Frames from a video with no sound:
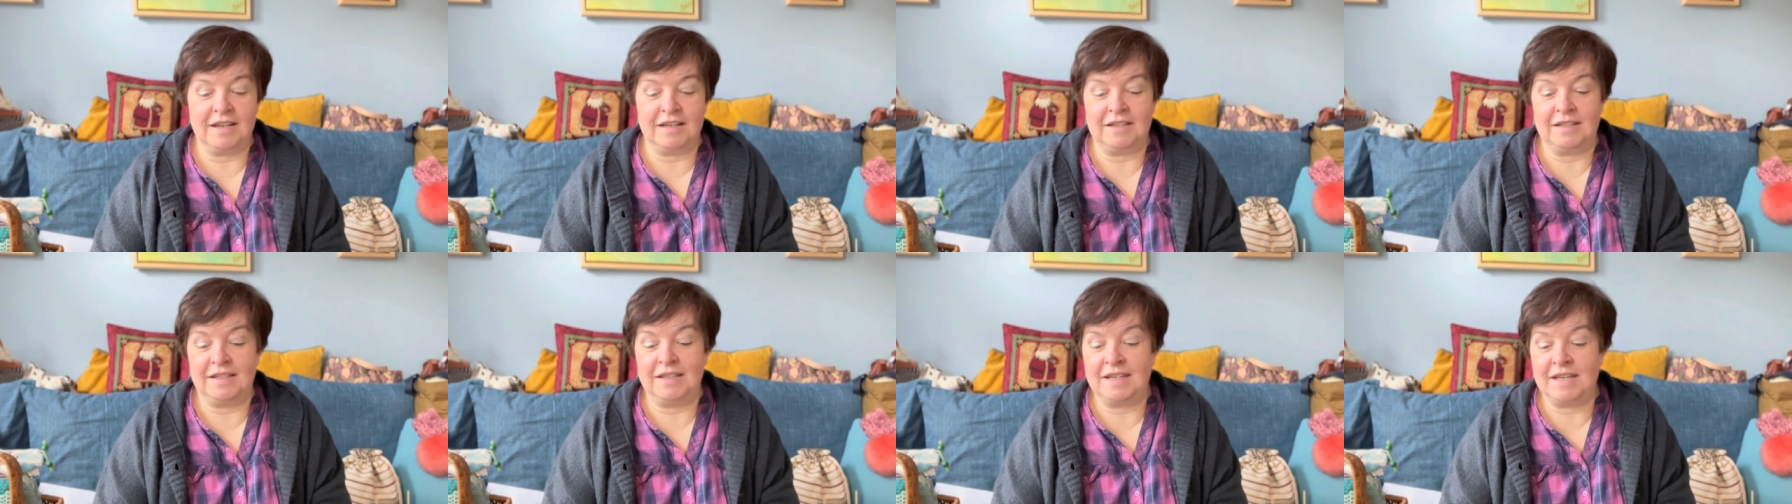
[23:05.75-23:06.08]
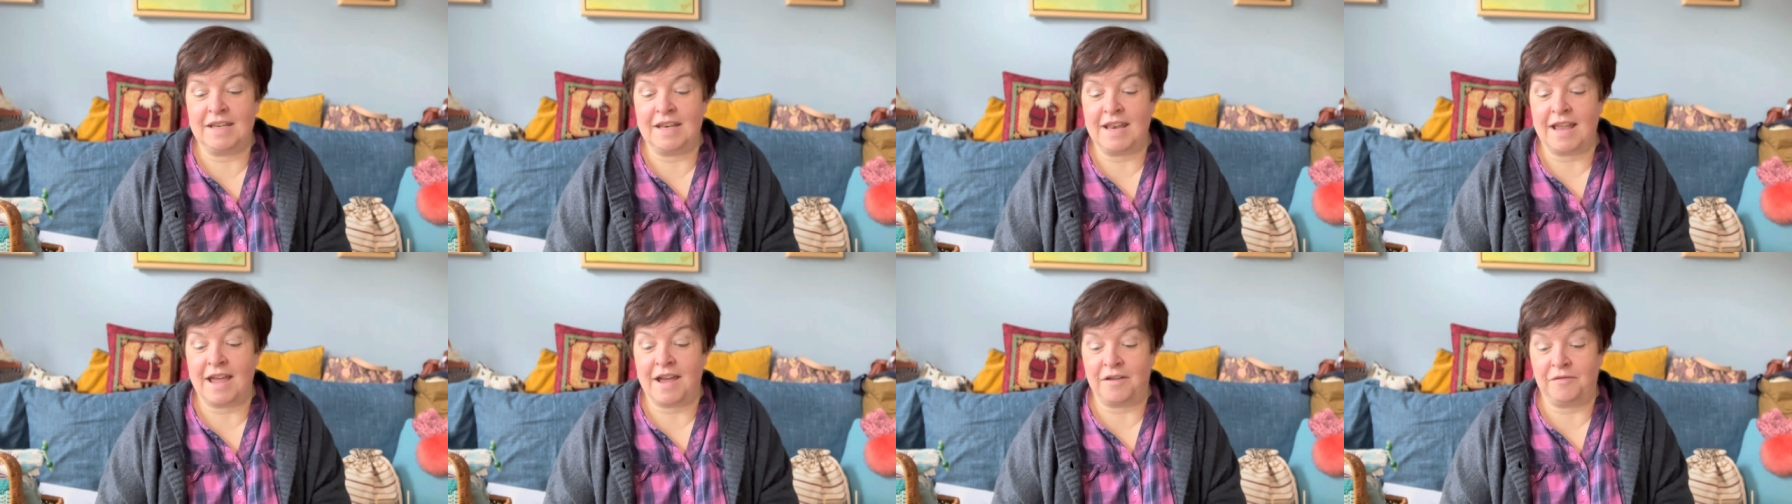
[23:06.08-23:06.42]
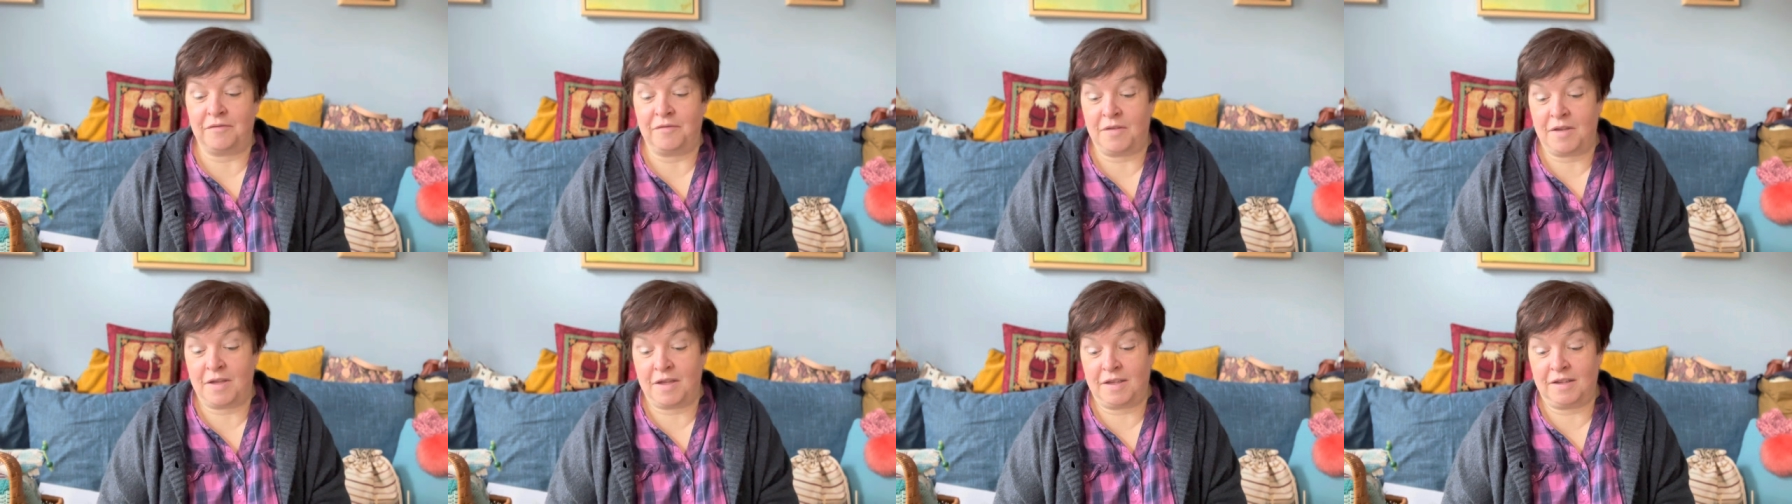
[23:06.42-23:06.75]

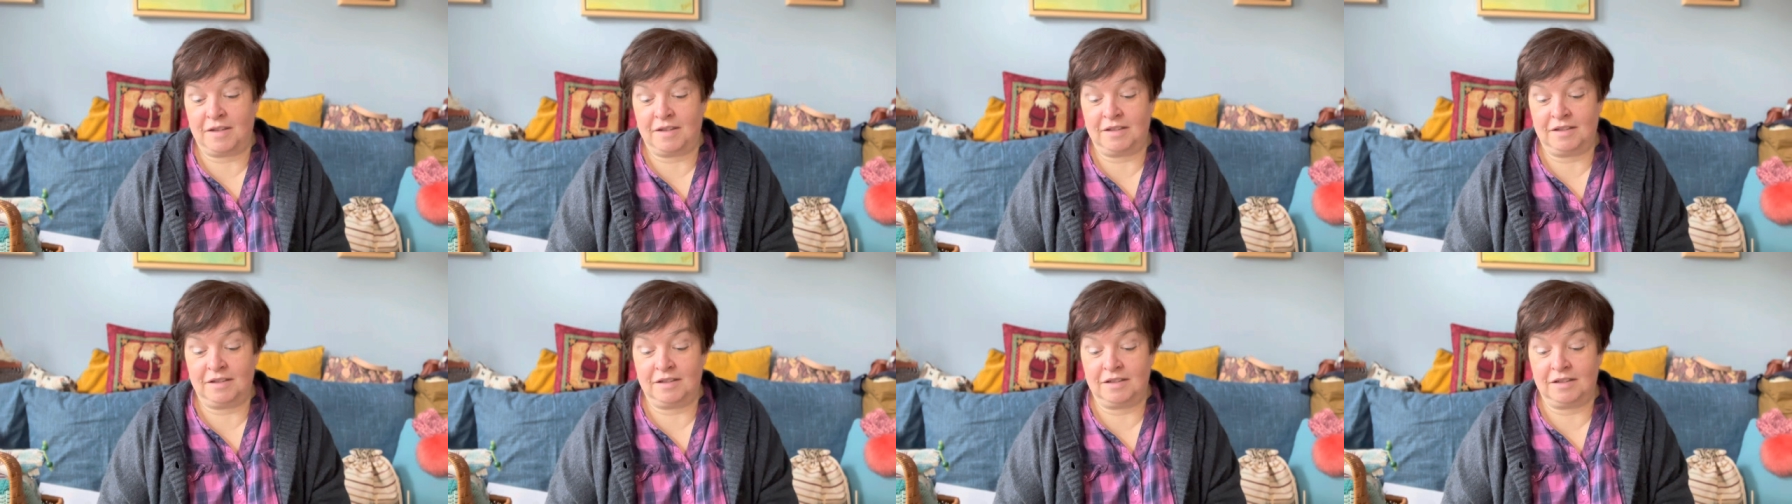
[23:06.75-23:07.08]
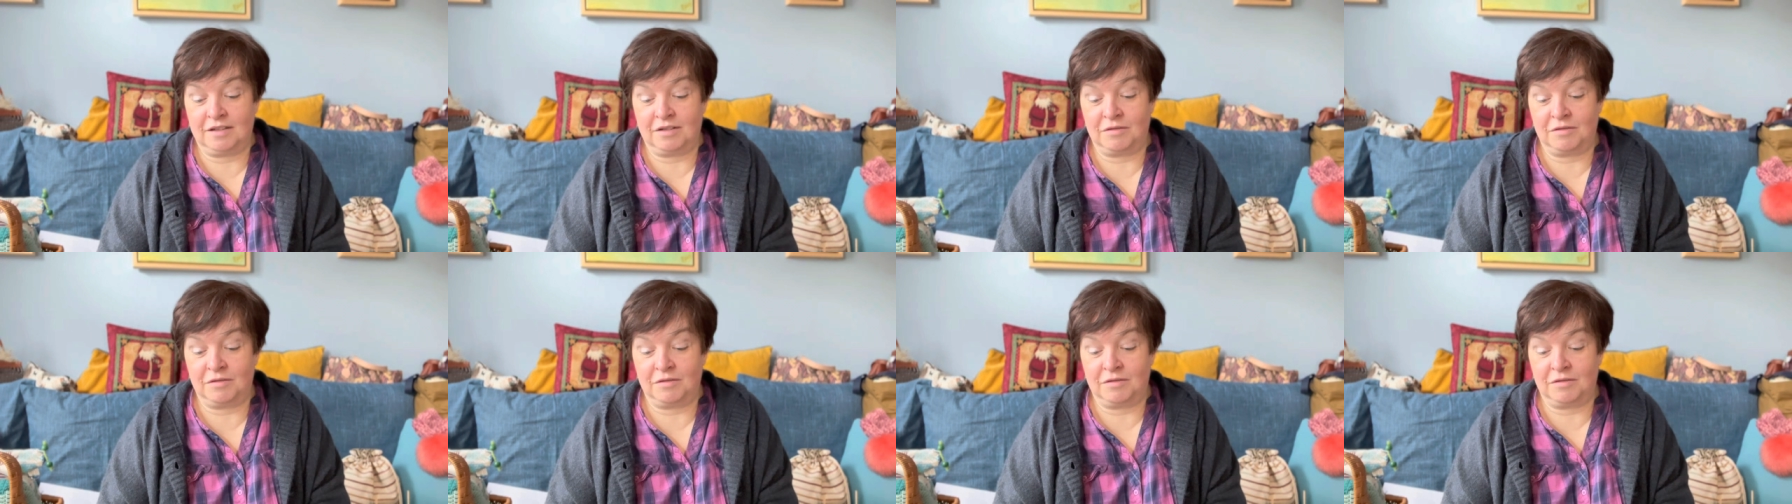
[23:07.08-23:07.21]
another